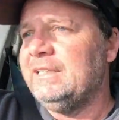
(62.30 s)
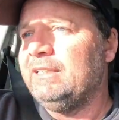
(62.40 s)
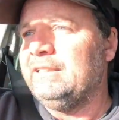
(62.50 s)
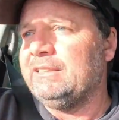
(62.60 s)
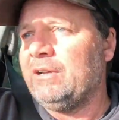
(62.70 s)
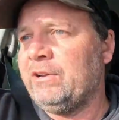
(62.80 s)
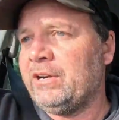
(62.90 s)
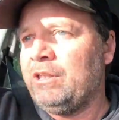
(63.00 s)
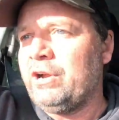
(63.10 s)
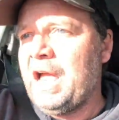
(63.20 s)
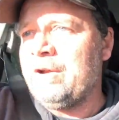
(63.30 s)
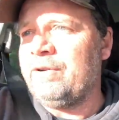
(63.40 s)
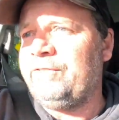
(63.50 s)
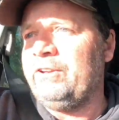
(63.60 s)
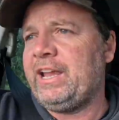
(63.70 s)
So I've got to clock over a
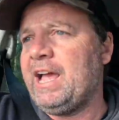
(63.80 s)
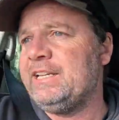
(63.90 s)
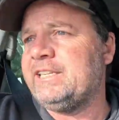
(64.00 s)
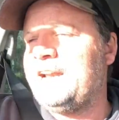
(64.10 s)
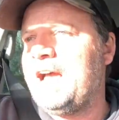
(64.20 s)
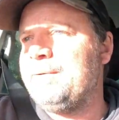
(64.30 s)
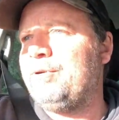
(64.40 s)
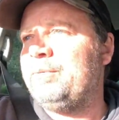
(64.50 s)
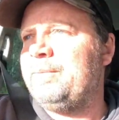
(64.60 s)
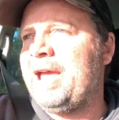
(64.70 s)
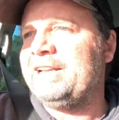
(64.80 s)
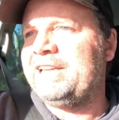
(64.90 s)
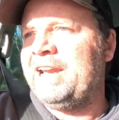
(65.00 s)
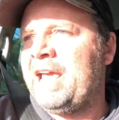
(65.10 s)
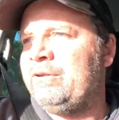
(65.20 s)
few k's today, probably about
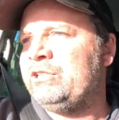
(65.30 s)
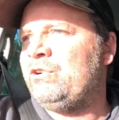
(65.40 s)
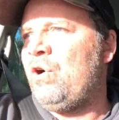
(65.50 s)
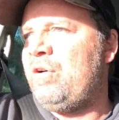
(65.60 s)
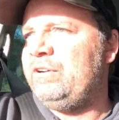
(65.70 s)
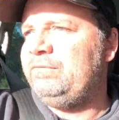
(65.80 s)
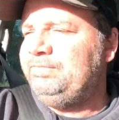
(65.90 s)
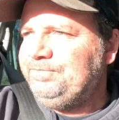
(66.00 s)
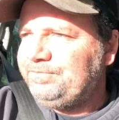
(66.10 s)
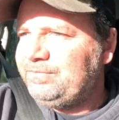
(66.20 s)
10 hours driving.